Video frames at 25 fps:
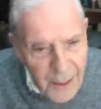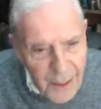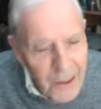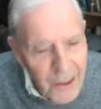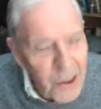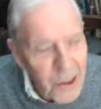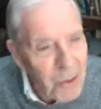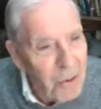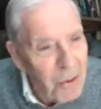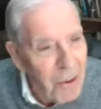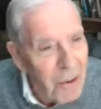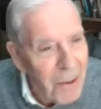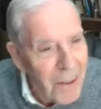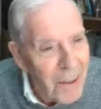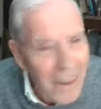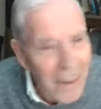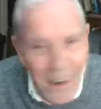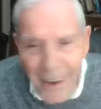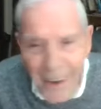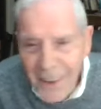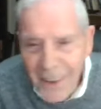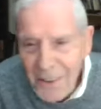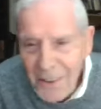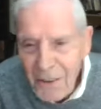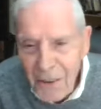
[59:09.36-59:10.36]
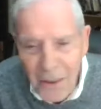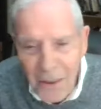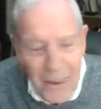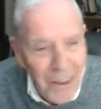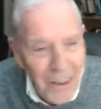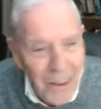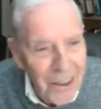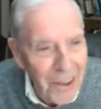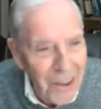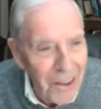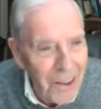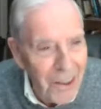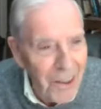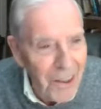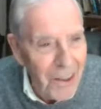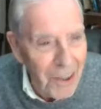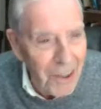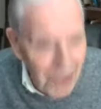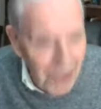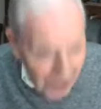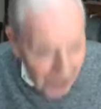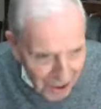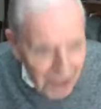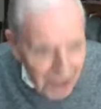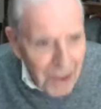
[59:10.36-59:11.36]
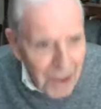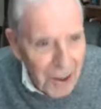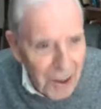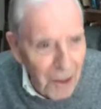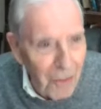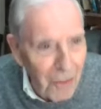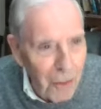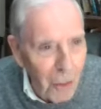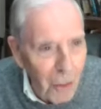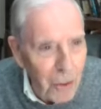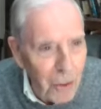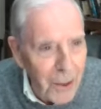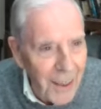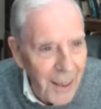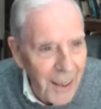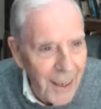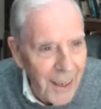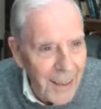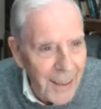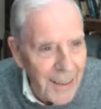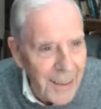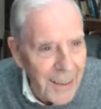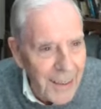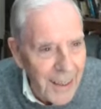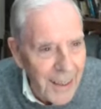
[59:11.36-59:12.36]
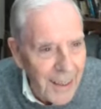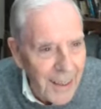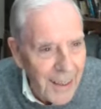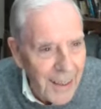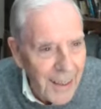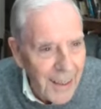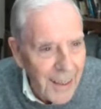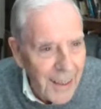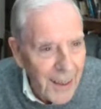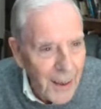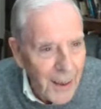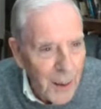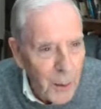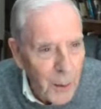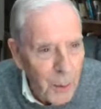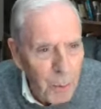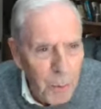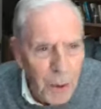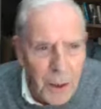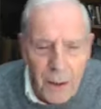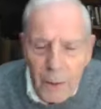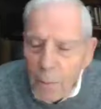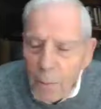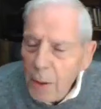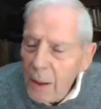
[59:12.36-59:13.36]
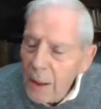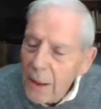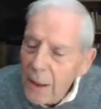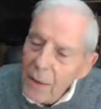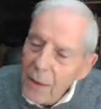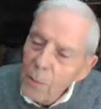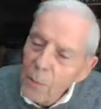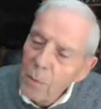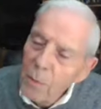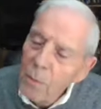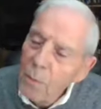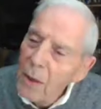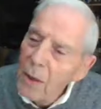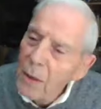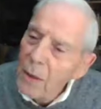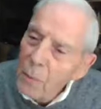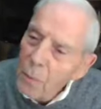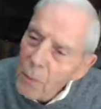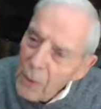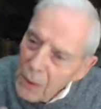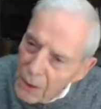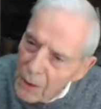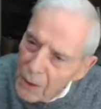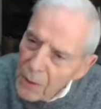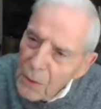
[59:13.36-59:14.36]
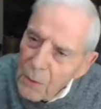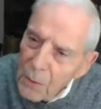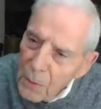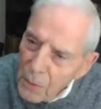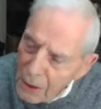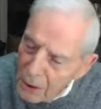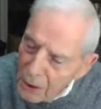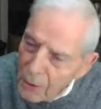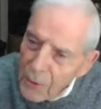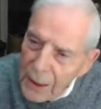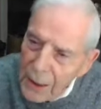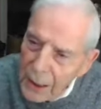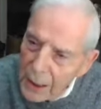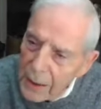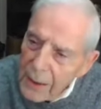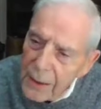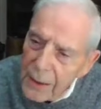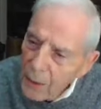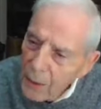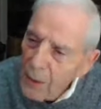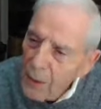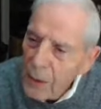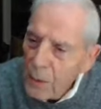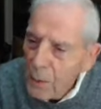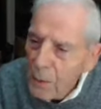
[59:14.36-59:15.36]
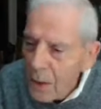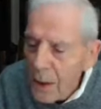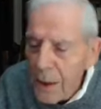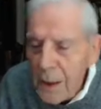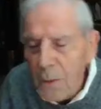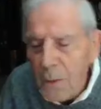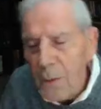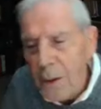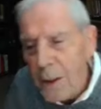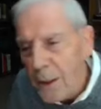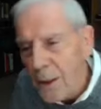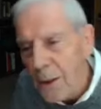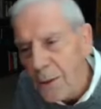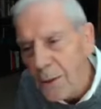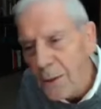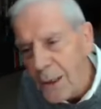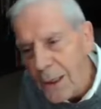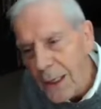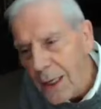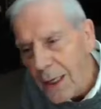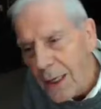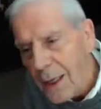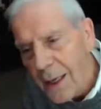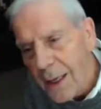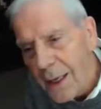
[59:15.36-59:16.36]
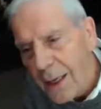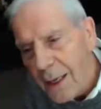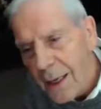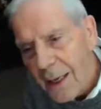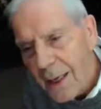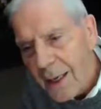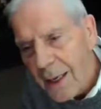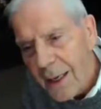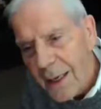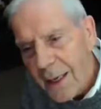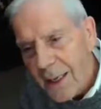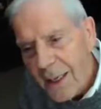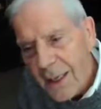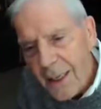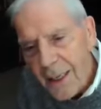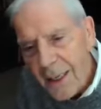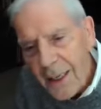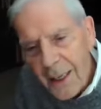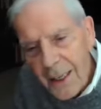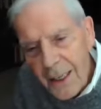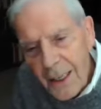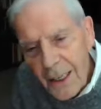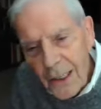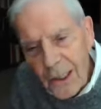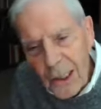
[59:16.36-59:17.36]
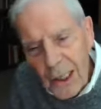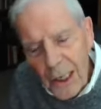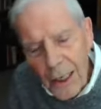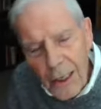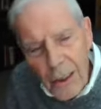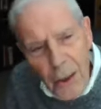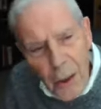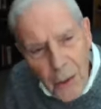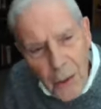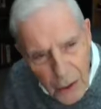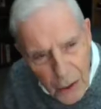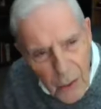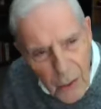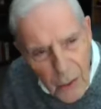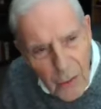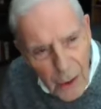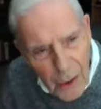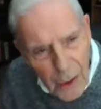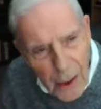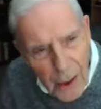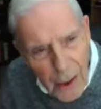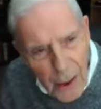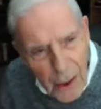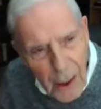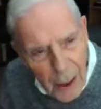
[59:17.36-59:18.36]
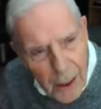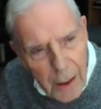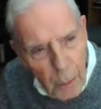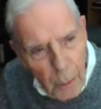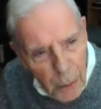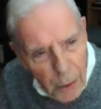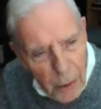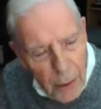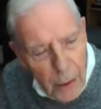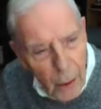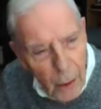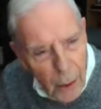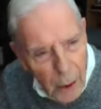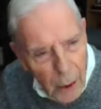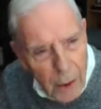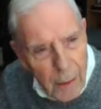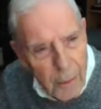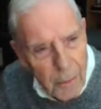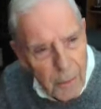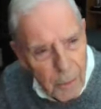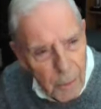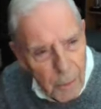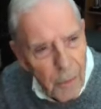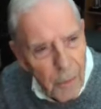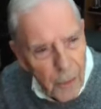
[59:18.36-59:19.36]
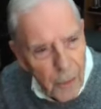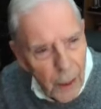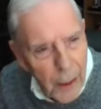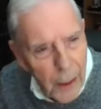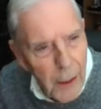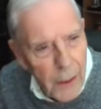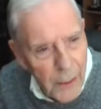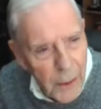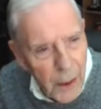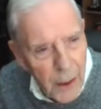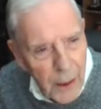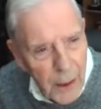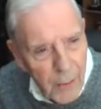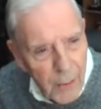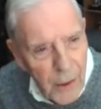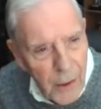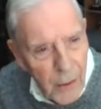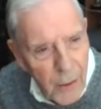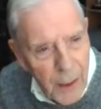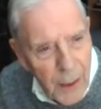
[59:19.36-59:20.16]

I said, well, yeah, I know it's, it's, it's tough old text. But, but when, when, you, when you get to it, what do, what do you say? He said, you, you've read a lot about our faith. I,